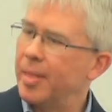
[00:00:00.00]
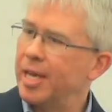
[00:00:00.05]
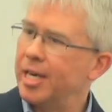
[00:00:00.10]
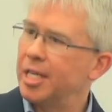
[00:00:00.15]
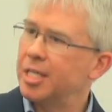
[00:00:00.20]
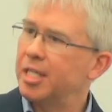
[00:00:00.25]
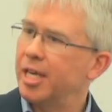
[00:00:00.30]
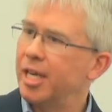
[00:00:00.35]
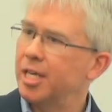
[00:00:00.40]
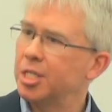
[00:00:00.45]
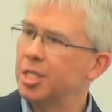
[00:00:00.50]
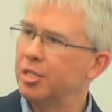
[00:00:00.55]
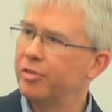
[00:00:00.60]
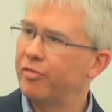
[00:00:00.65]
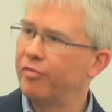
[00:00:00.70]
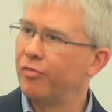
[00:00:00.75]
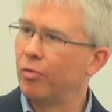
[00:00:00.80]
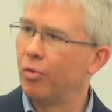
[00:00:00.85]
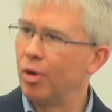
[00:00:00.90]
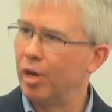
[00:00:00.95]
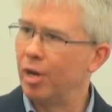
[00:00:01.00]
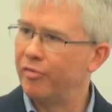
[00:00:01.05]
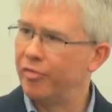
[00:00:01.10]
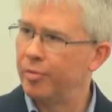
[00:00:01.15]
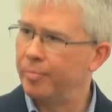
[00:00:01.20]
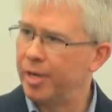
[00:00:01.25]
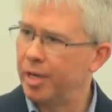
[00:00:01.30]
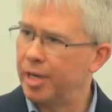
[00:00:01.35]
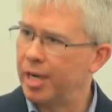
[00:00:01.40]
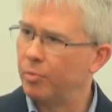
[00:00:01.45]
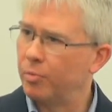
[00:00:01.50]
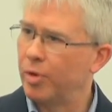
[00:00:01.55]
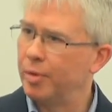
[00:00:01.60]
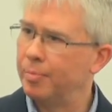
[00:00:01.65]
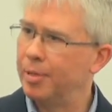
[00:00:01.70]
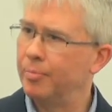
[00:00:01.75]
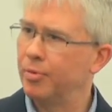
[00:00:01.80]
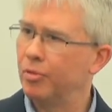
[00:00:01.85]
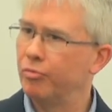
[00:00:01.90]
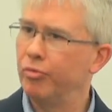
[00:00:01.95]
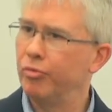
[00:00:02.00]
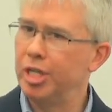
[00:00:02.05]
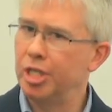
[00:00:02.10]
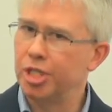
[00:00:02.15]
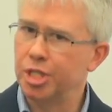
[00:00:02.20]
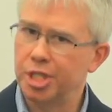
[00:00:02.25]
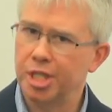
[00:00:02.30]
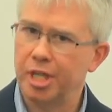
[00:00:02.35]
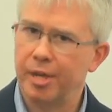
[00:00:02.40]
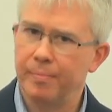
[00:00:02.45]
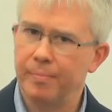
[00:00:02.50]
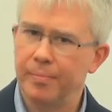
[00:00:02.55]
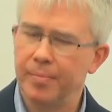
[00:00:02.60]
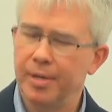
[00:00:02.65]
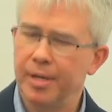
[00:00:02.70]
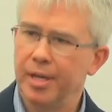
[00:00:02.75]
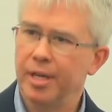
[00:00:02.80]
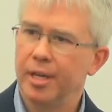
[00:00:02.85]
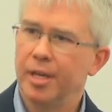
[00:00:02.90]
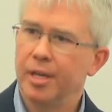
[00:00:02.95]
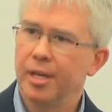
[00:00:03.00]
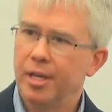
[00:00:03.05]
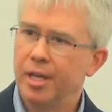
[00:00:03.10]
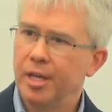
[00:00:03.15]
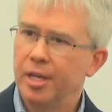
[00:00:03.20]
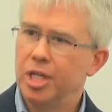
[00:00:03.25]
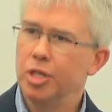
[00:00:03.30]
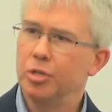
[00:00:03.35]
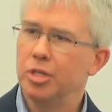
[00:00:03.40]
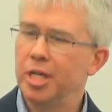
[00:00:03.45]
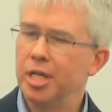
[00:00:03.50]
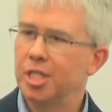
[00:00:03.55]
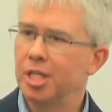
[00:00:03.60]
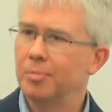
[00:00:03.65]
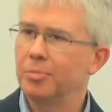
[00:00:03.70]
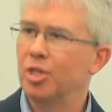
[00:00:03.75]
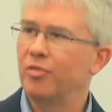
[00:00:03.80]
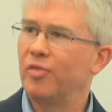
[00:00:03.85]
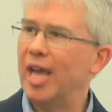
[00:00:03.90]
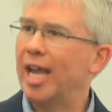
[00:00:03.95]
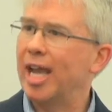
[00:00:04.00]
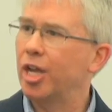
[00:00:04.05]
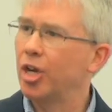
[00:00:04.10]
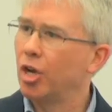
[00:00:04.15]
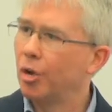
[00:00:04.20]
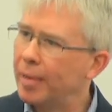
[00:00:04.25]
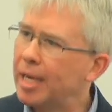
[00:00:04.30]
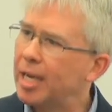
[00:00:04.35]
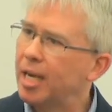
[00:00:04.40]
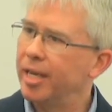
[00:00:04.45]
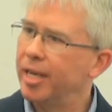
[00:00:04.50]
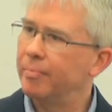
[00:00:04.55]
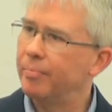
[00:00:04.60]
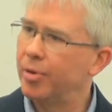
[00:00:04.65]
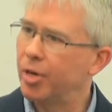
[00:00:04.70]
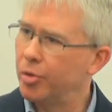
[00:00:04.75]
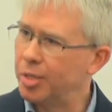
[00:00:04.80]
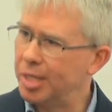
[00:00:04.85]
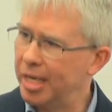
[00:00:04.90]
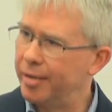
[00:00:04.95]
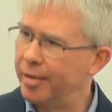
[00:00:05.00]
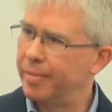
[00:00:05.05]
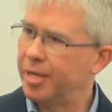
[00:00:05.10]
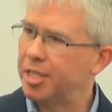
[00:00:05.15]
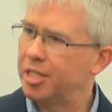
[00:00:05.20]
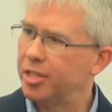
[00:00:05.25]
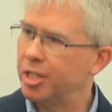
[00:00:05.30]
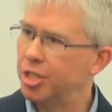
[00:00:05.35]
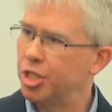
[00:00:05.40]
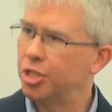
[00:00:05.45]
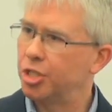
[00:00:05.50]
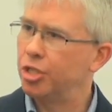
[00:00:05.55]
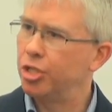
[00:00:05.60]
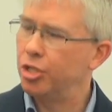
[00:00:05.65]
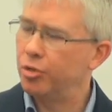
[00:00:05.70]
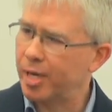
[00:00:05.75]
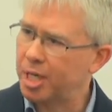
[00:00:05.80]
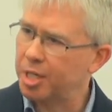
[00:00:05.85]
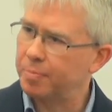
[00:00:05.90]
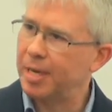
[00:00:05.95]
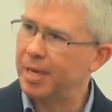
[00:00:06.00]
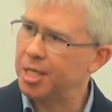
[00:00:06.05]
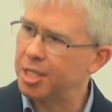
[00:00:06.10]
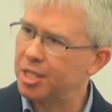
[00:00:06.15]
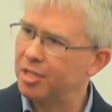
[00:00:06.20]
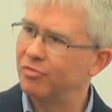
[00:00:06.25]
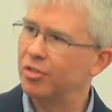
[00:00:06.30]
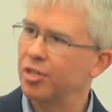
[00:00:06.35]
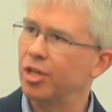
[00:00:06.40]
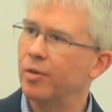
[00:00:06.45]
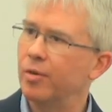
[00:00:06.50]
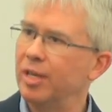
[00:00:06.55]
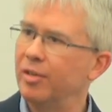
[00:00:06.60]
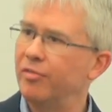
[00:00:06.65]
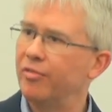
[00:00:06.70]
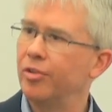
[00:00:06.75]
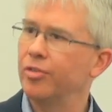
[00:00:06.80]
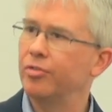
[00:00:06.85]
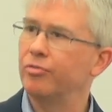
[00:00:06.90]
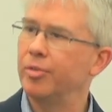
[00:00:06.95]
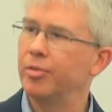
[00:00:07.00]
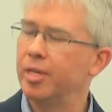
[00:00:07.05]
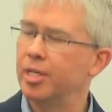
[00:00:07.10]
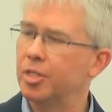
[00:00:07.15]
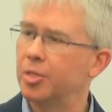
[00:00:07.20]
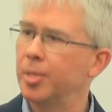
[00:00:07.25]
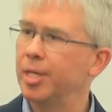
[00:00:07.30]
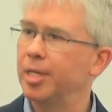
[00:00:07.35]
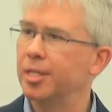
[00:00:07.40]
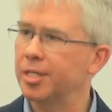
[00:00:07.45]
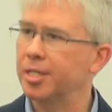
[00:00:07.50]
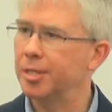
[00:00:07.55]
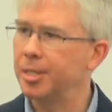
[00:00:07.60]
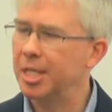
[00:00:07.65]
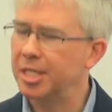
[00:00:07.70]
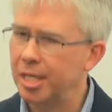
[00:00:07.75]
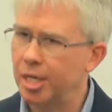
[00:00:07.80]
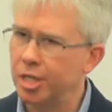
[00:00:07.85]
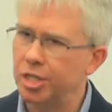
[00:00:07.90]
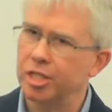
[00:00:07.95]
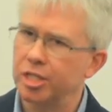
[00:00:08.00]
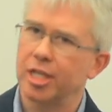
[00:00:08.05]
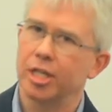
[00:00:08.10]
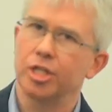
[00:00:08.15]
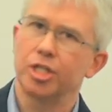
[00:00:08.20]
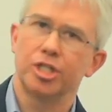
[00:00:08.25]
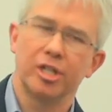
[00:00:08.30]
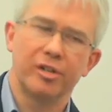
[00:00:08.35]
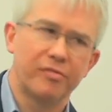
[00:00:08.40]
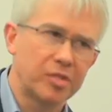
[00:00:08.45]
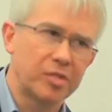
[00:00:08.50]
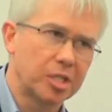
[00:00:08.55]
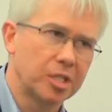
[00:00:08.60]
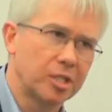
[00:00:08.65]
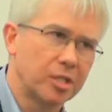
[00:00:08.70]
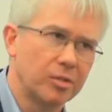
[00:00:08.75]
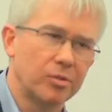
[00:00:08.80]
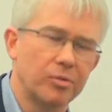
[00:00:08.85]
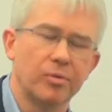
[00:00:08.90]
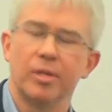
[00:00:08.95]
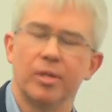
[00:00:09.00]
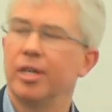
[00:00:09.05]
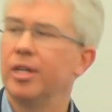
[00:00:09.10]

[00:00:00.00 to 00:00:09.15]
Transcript: then it tends to fall off a bit when people reach usually some sort of economically imposed limit. It's just too expensive to go any further in this field, and the attention then shifts to